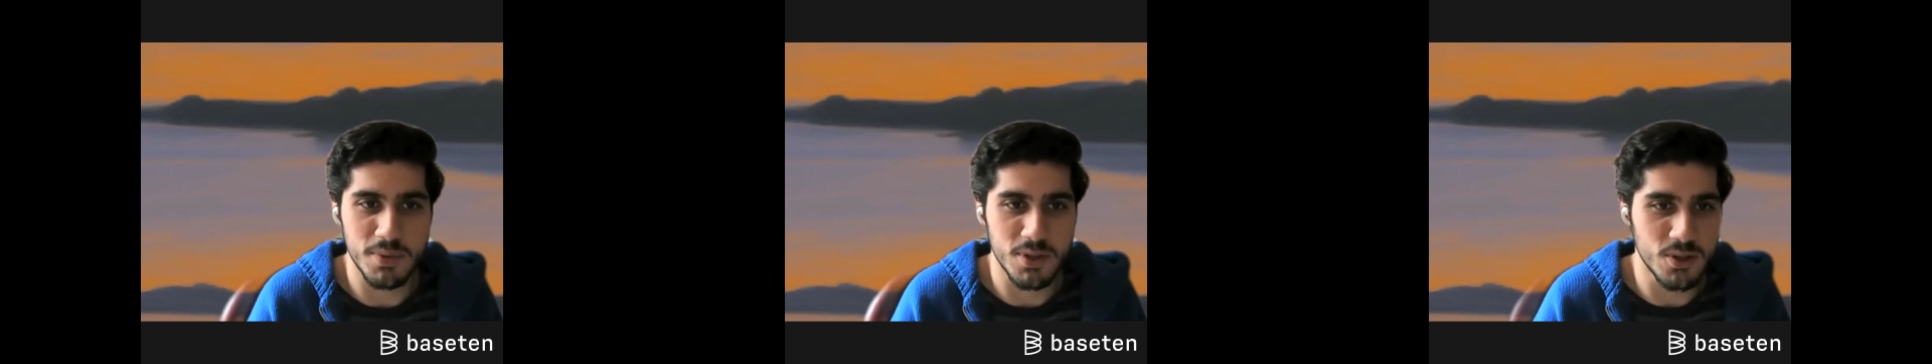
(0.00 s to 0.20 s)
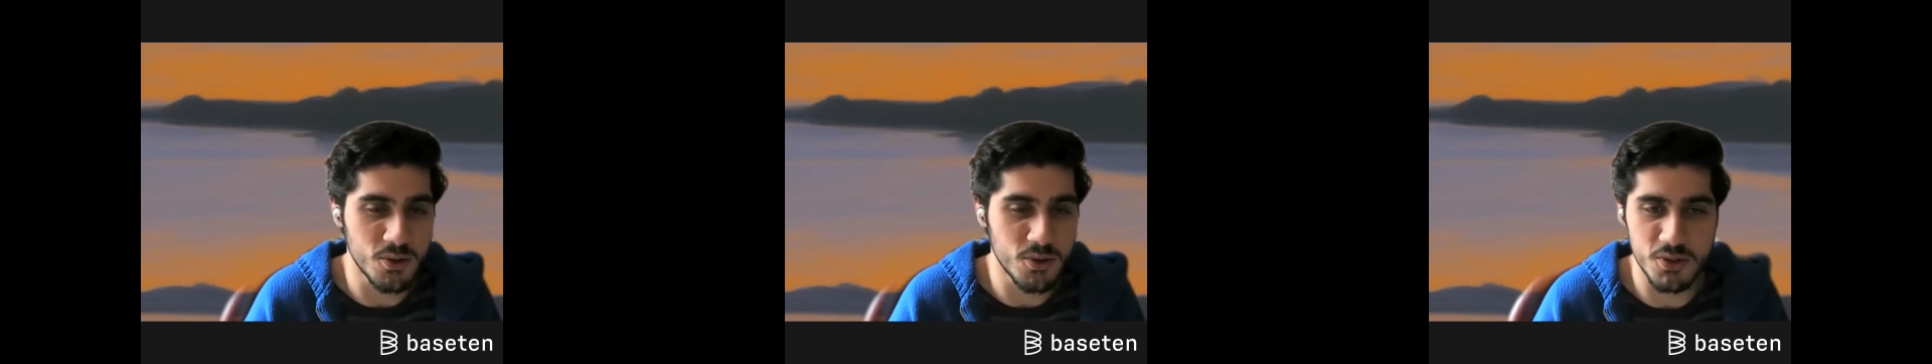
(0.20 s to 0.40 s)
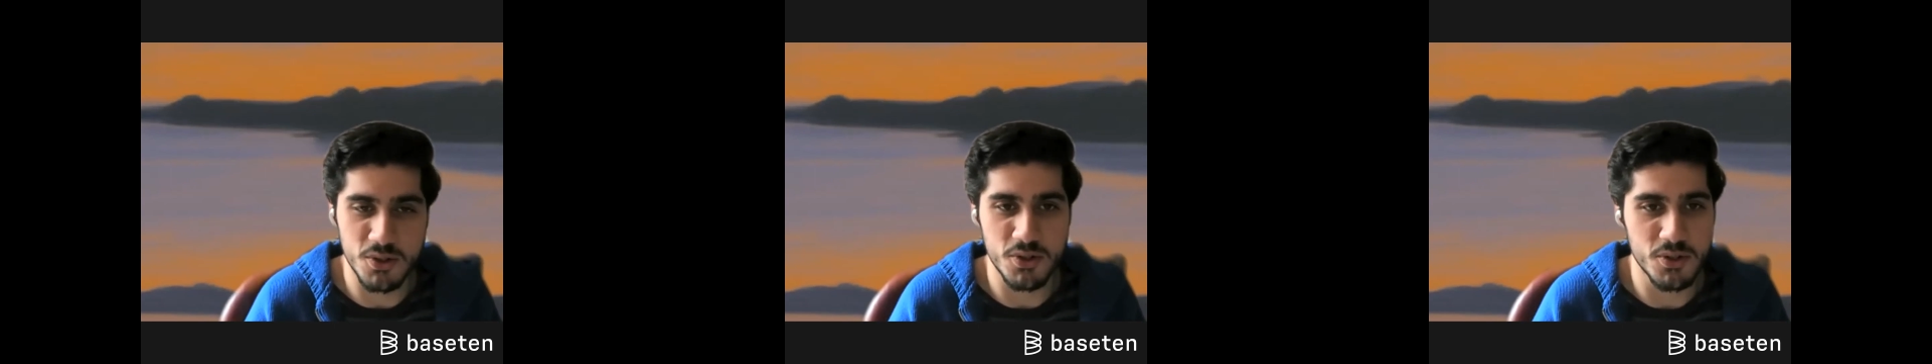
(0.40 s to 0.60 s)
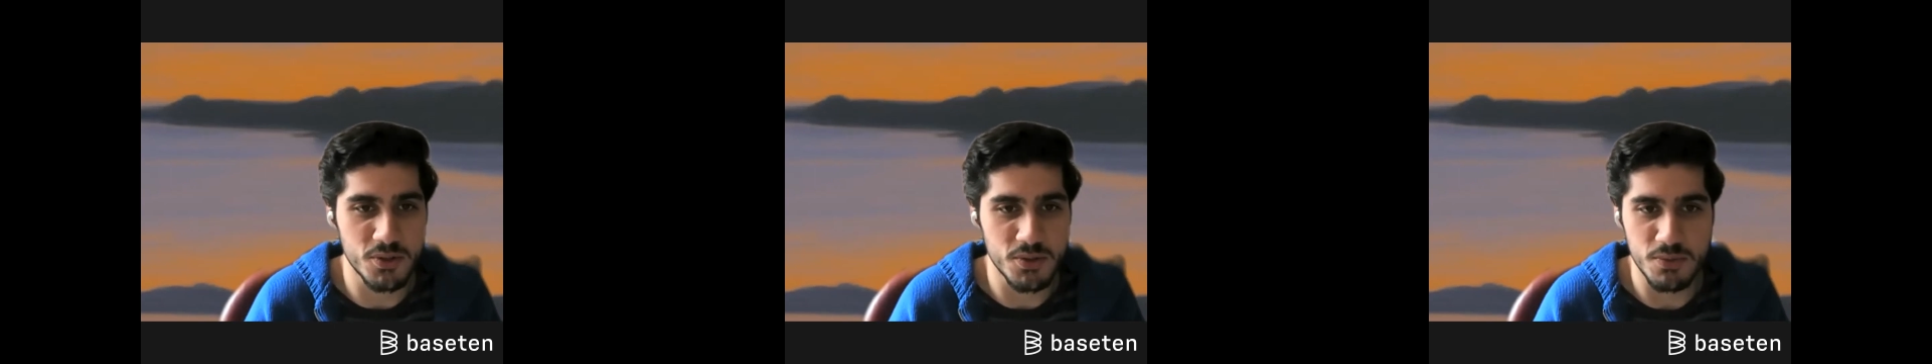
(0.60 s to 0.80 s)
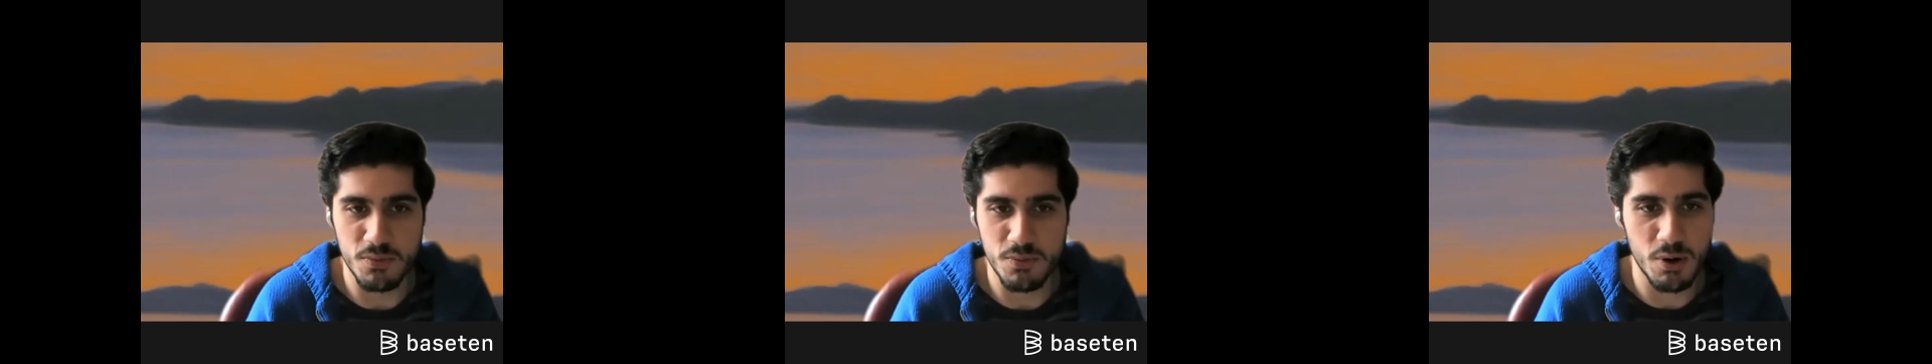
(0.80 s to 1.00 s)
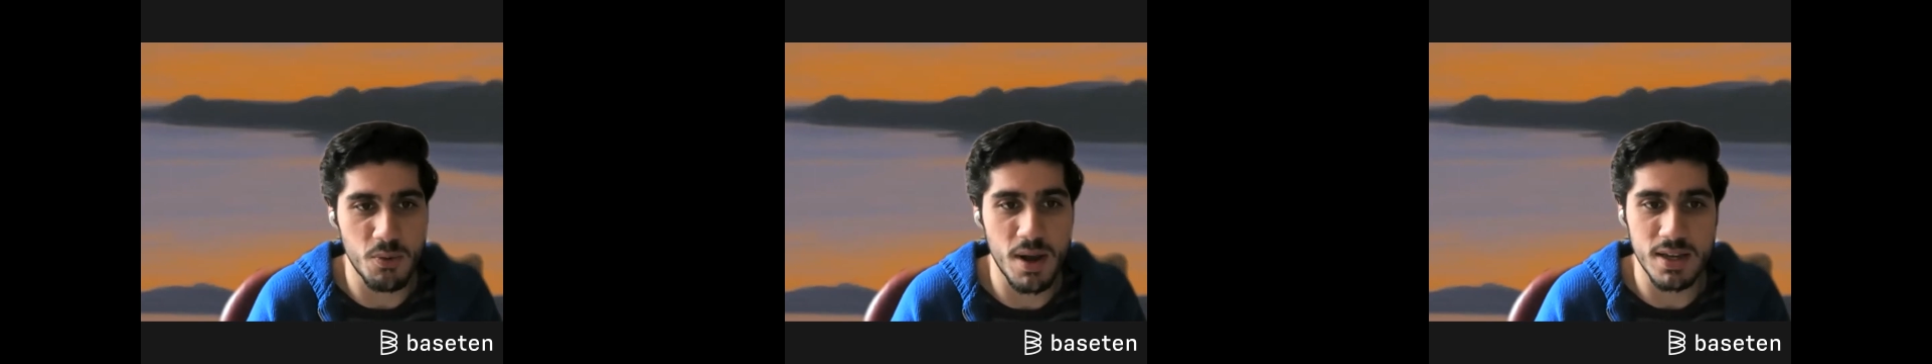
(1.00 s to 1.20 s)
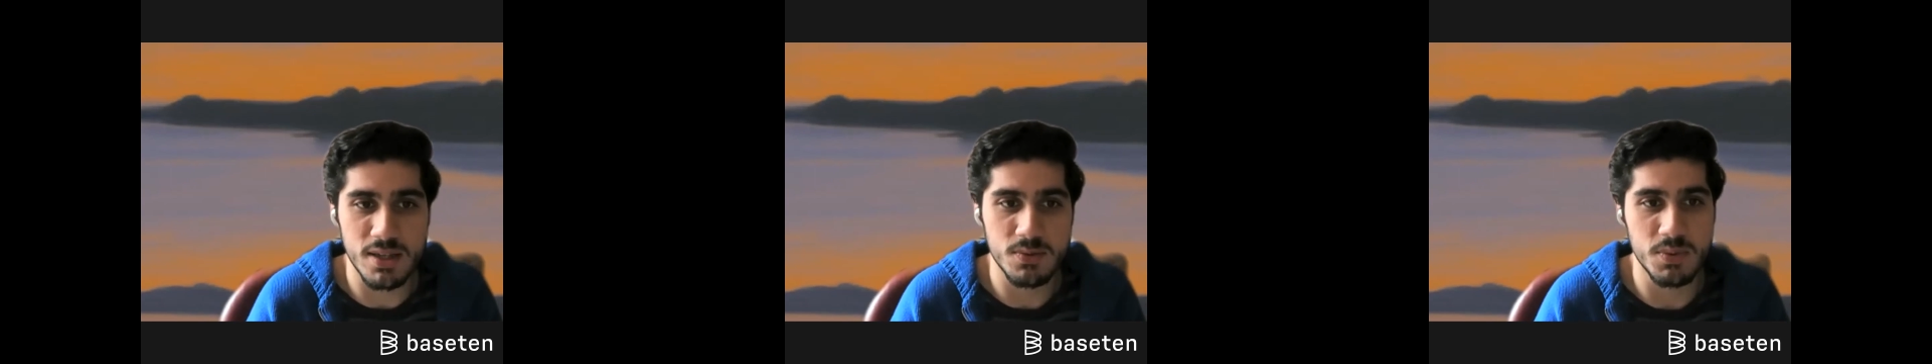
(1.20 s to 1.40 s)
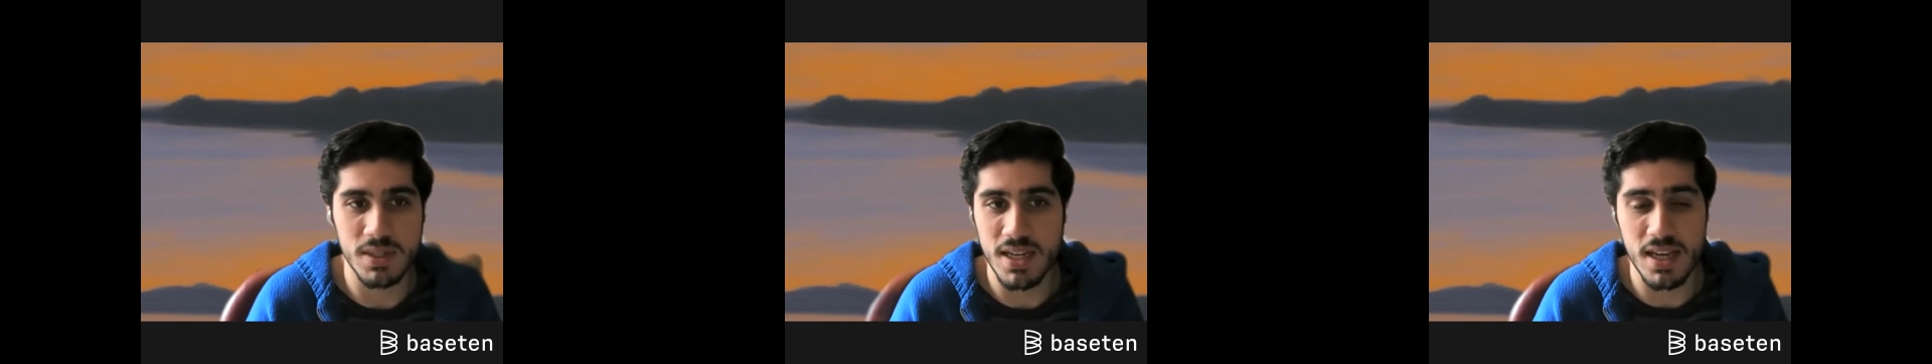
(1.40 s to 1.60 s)
users'
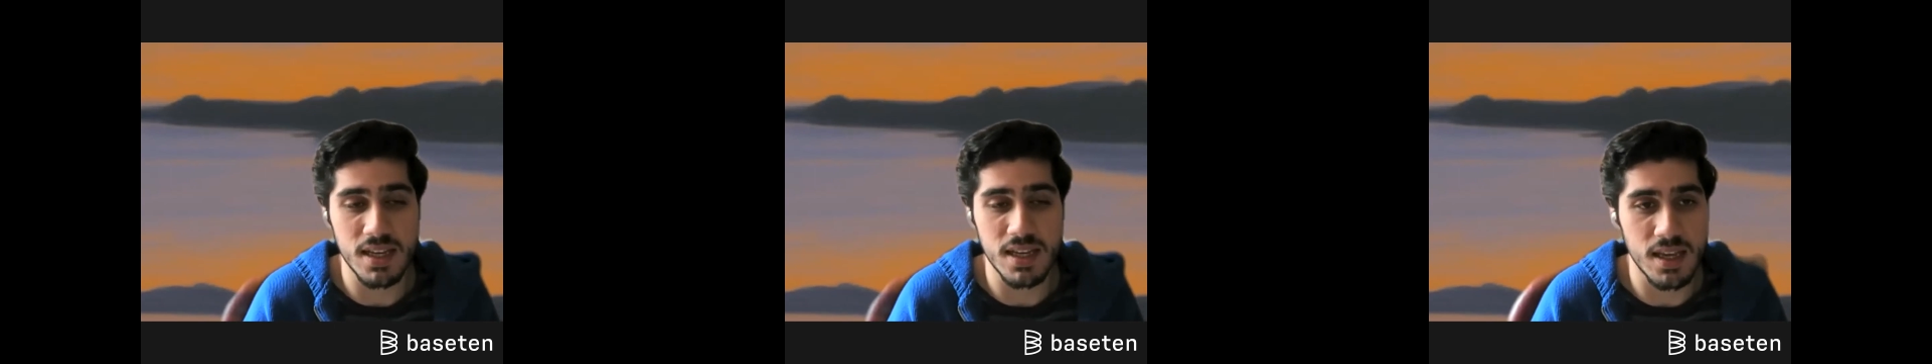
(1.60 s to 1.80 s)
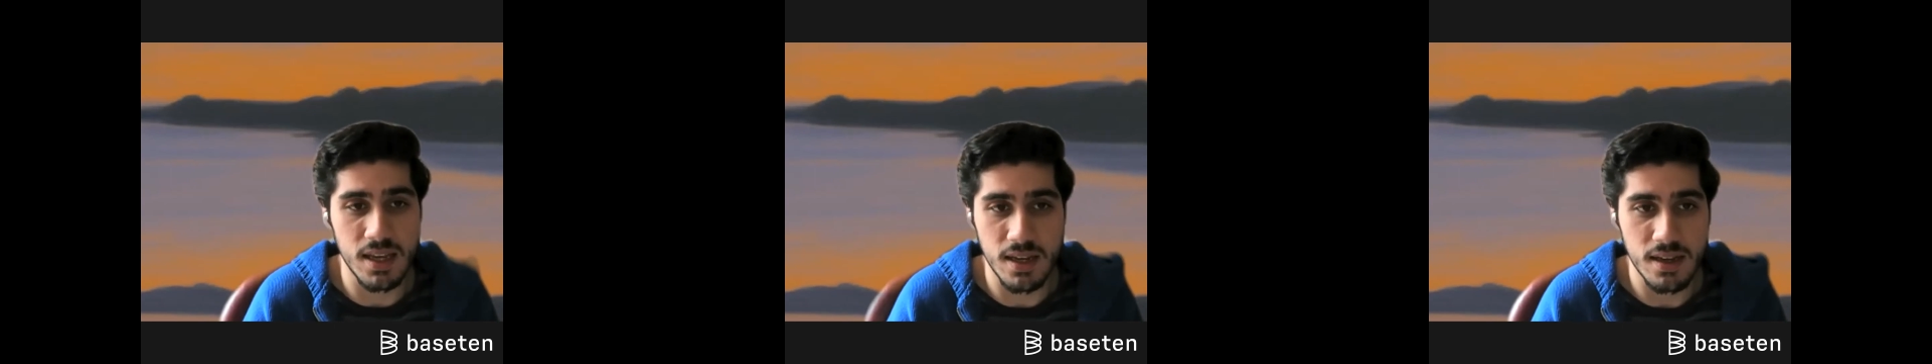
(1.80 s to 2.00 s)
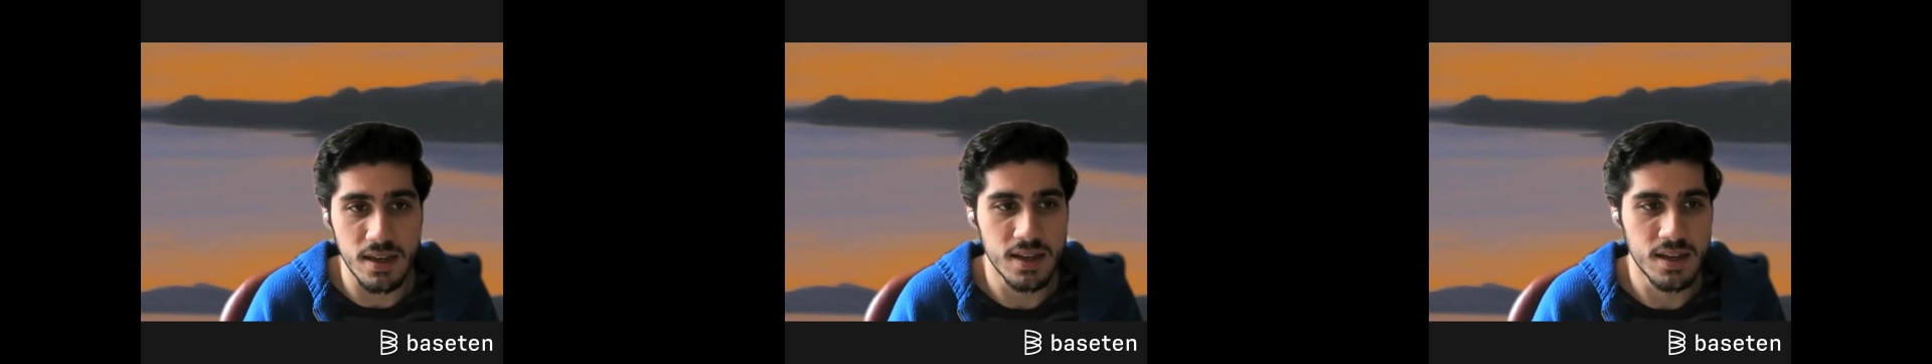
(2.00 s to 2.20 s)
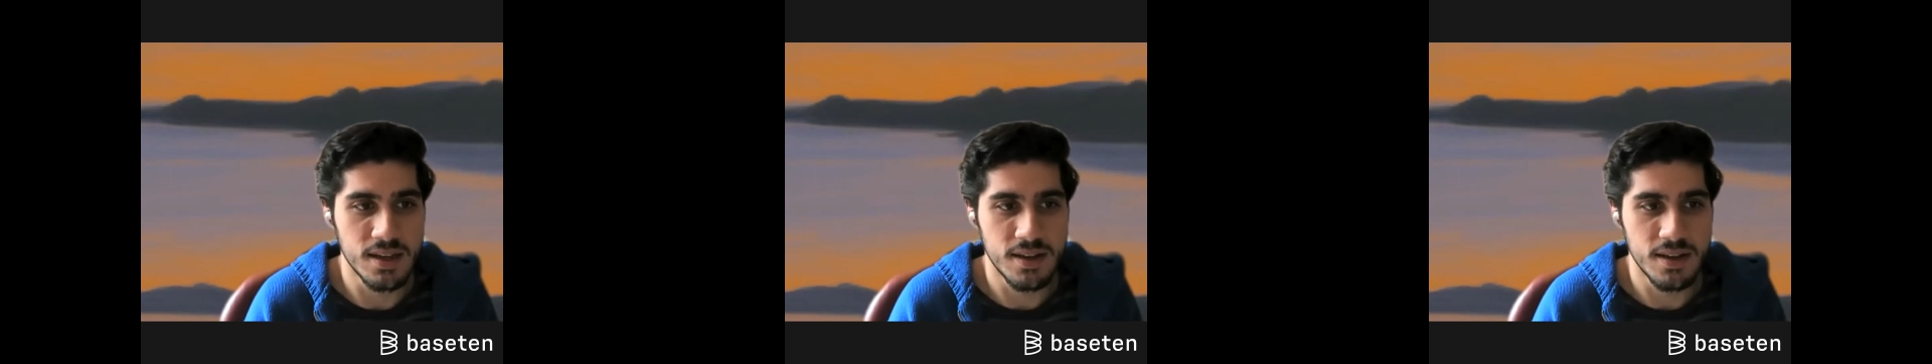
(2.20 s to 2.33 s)
requests were taking,